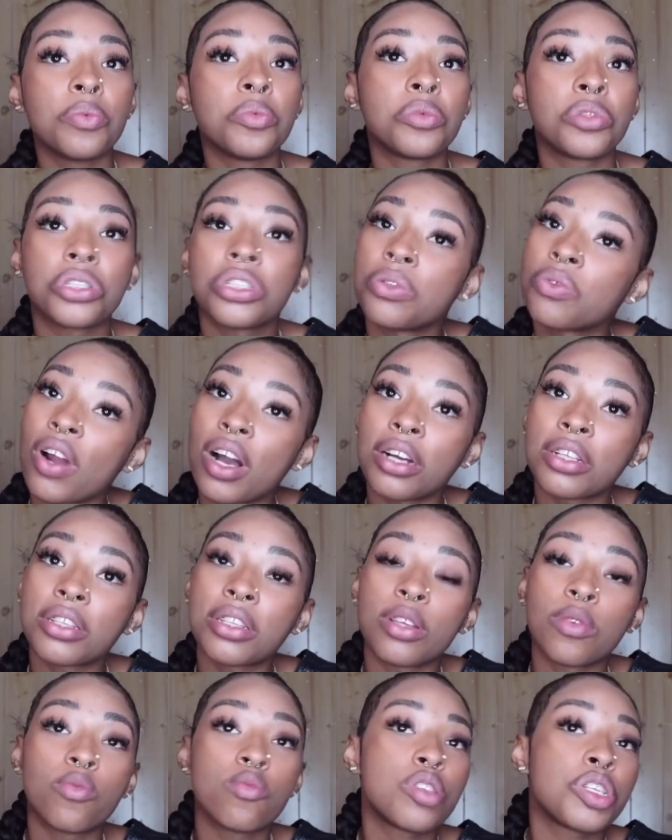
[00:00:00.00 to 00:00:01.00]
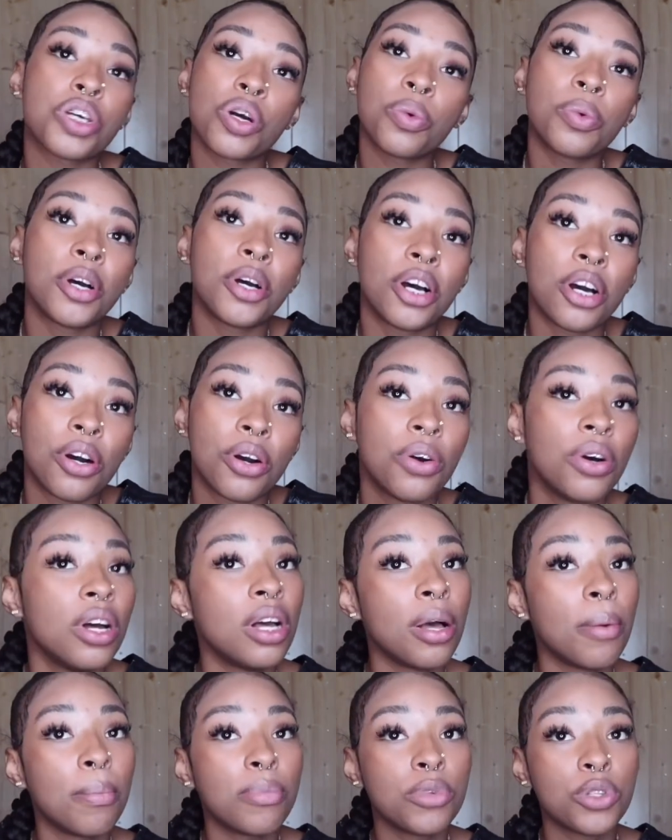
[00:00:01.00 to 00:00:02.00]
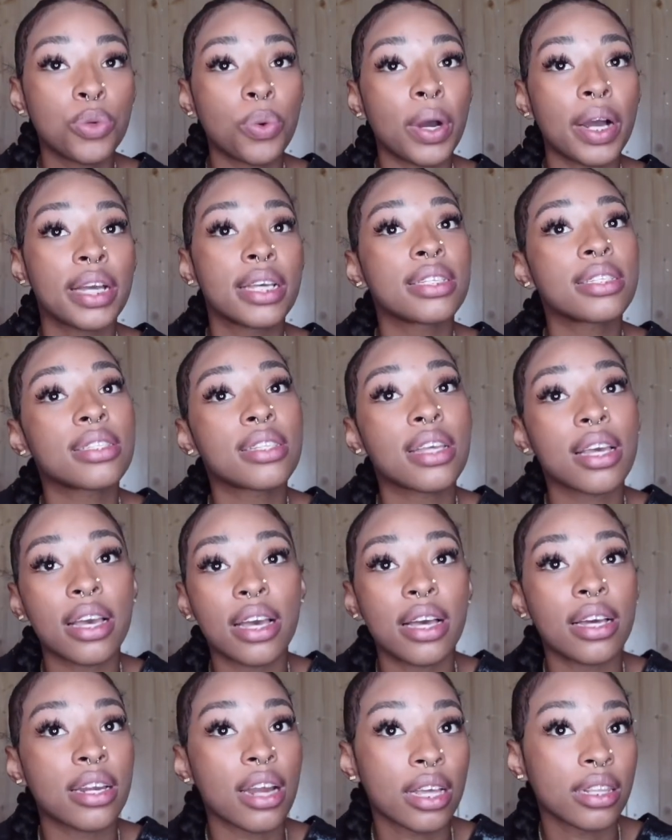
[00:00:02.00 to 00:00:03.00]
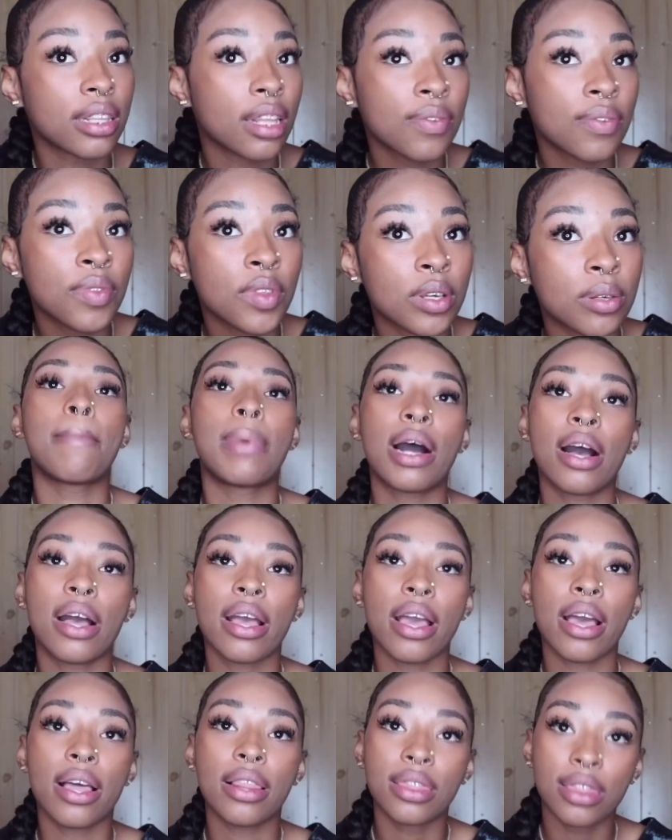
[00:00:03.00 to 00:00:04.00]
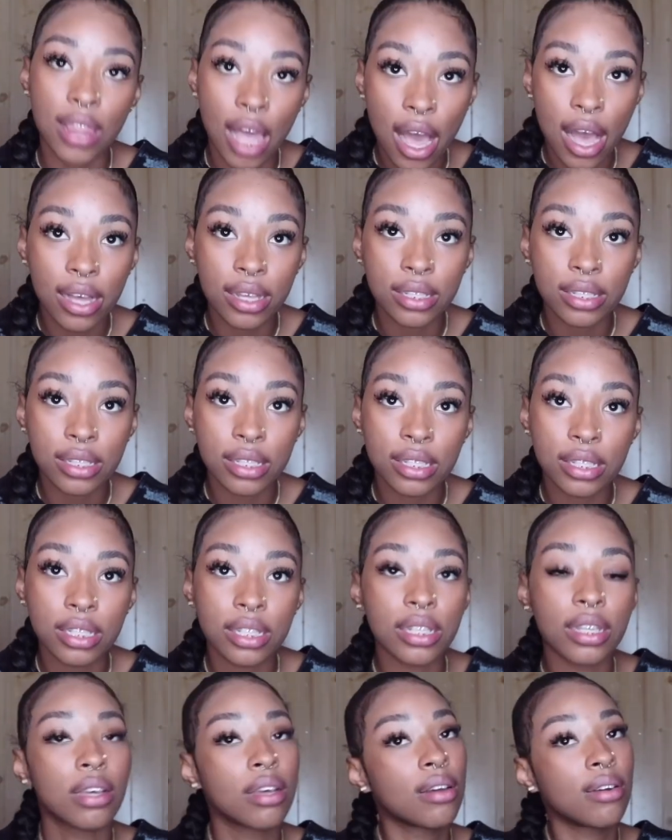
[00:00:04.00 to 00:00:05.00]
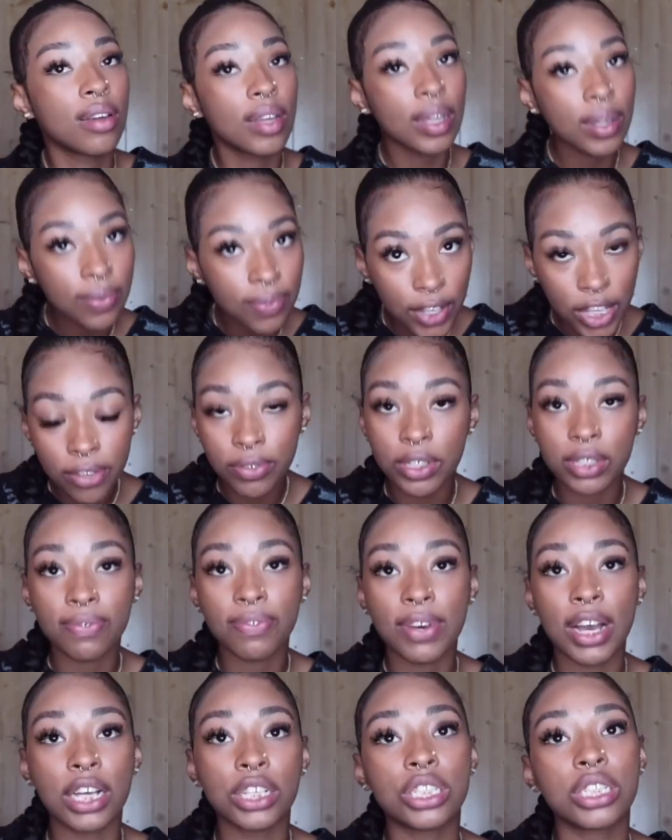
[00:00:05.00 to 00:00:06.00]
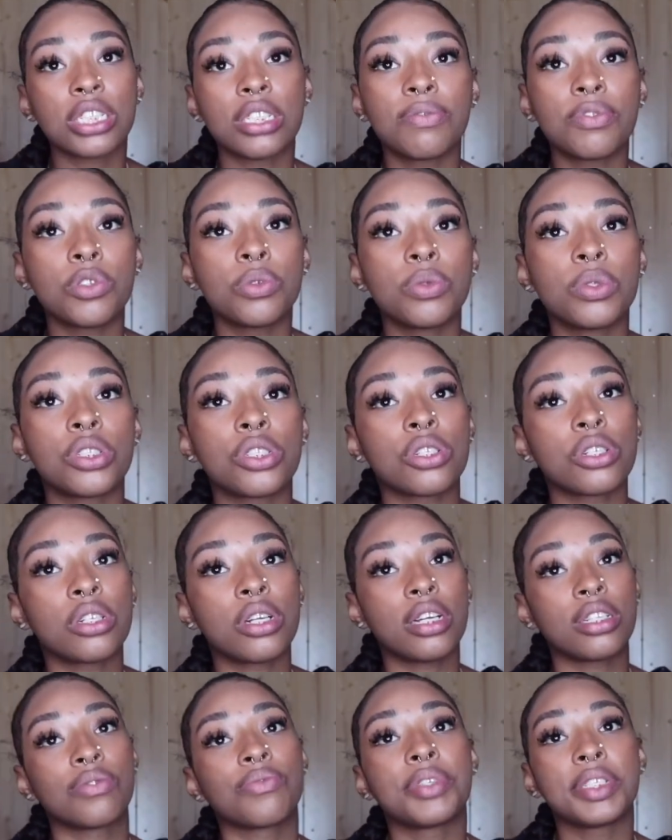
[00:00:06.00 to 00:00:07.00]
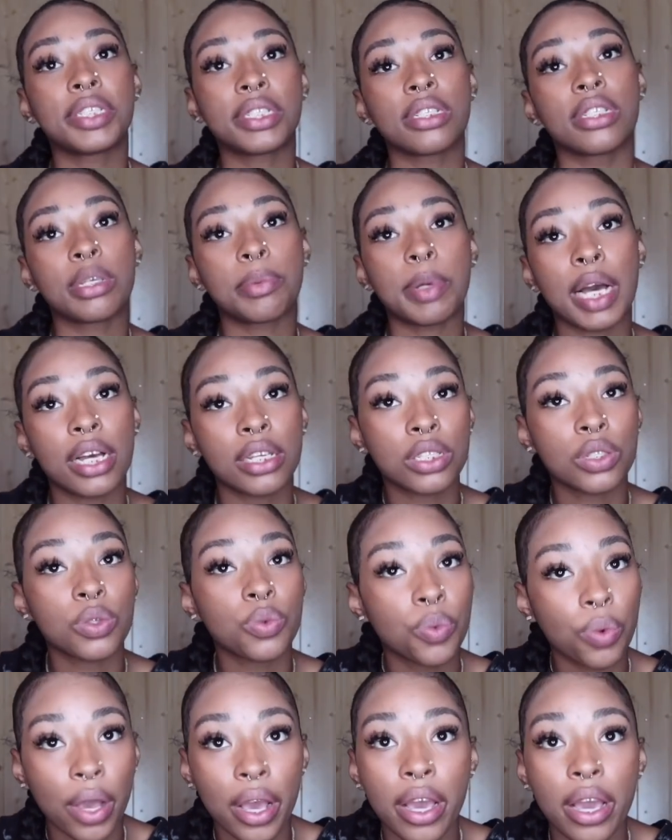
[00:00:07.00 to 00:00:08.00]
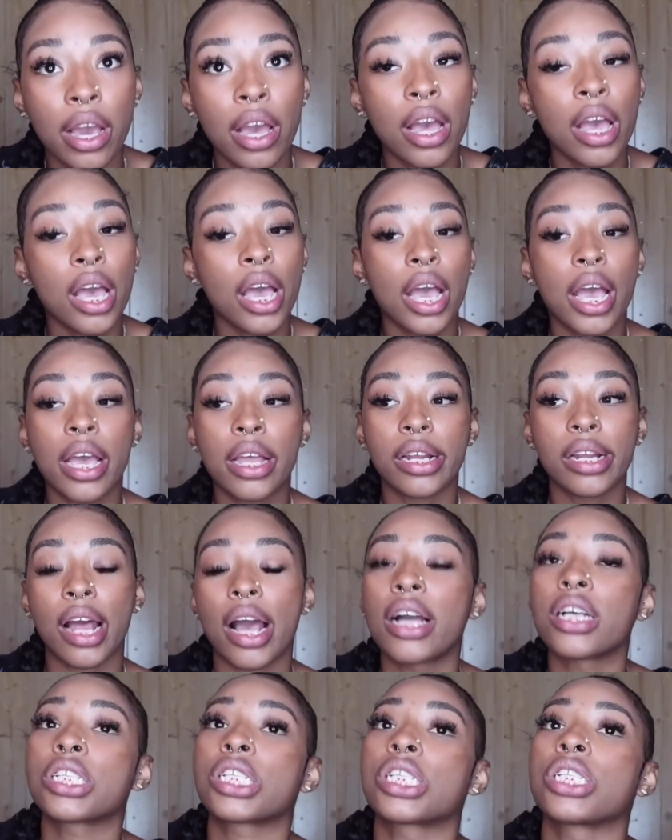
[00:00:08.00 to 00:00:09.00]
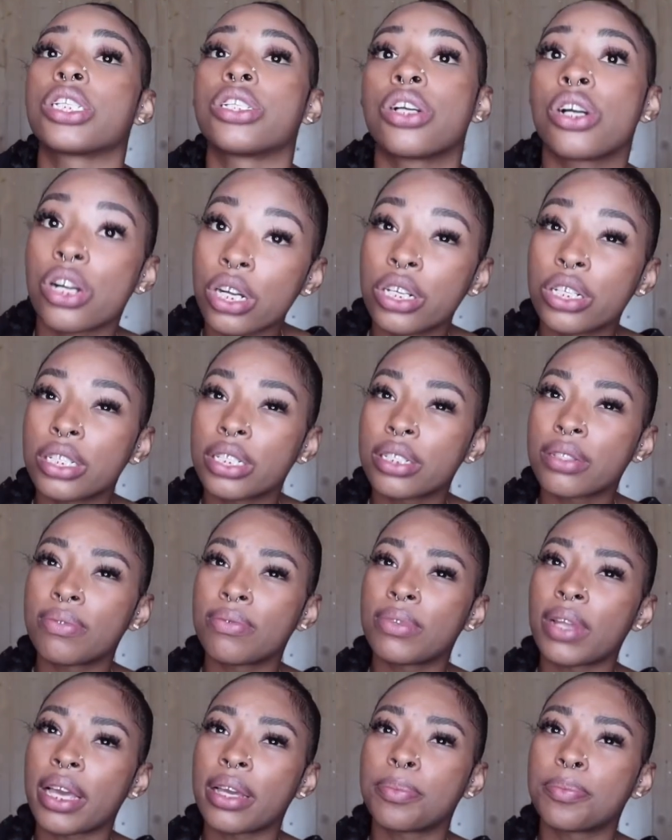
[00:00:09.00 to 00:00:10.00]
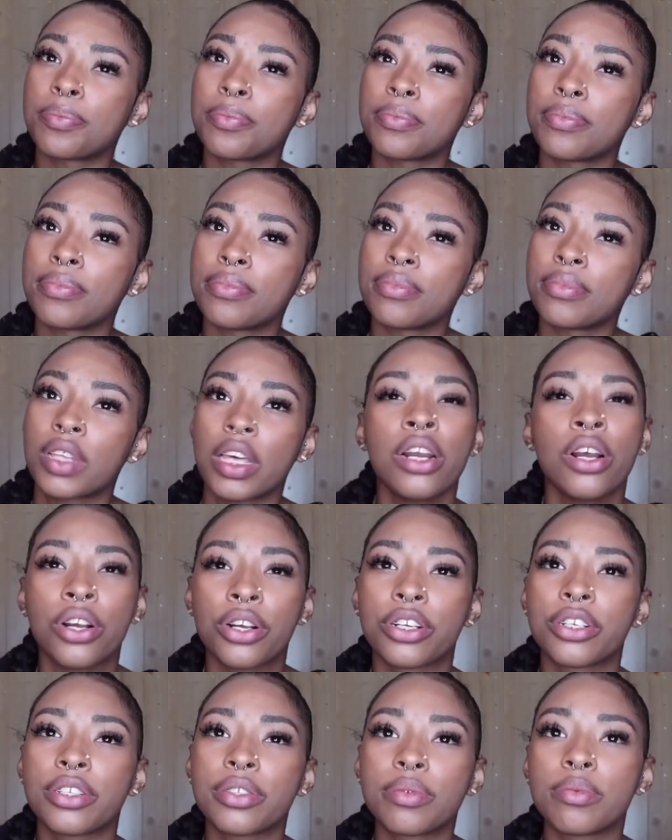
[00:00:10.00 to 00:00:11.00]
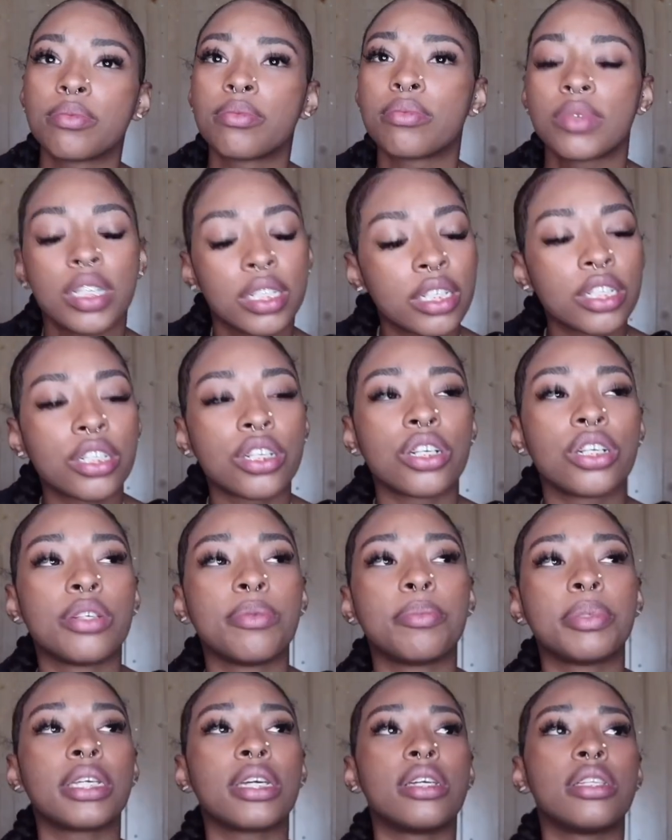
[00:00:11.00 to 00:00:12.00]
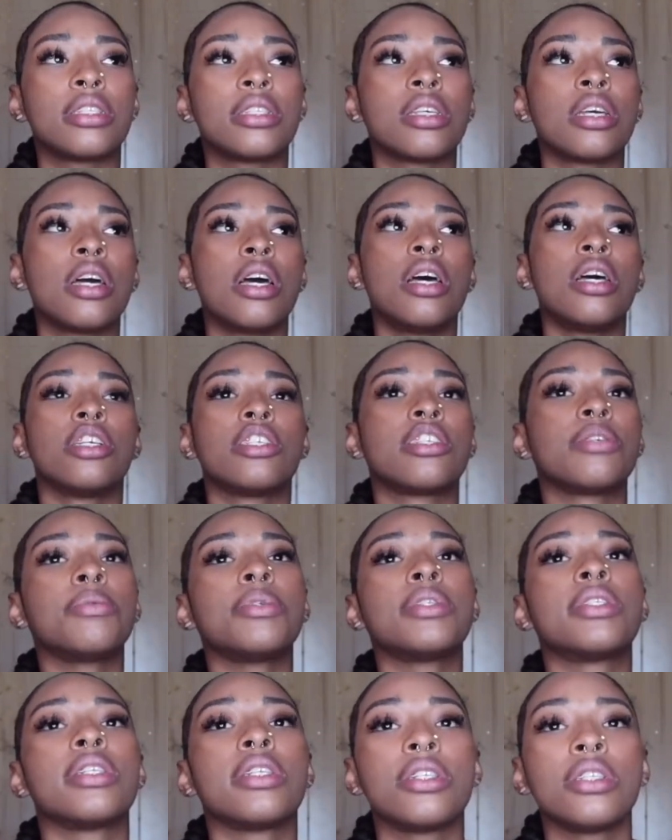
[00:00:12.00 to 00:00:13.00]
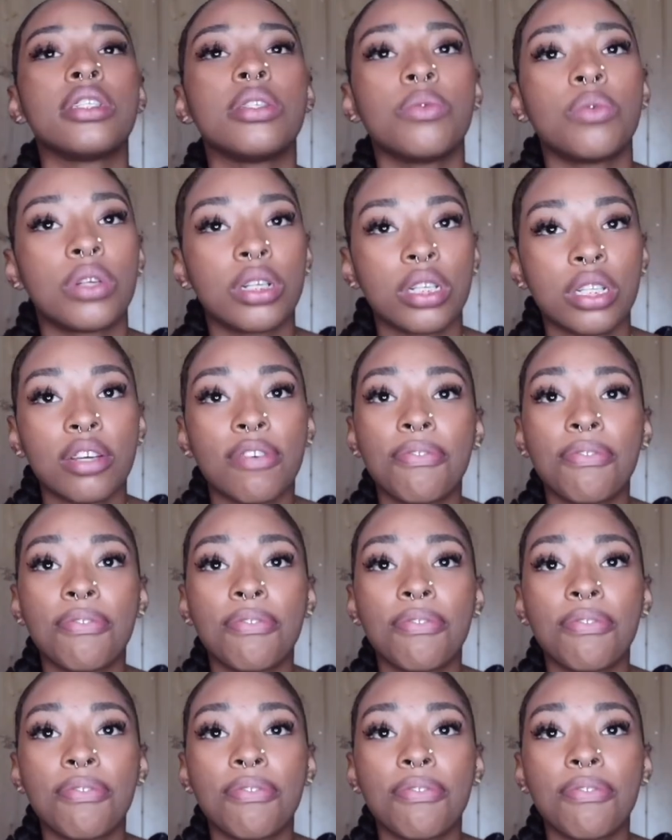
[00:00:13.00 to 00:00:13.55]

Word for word: She rocked them so well twice and I love them. My last favorite fashion influencer has recently passed away and it actually hurt like it hurt it did hurt because she was literally one of the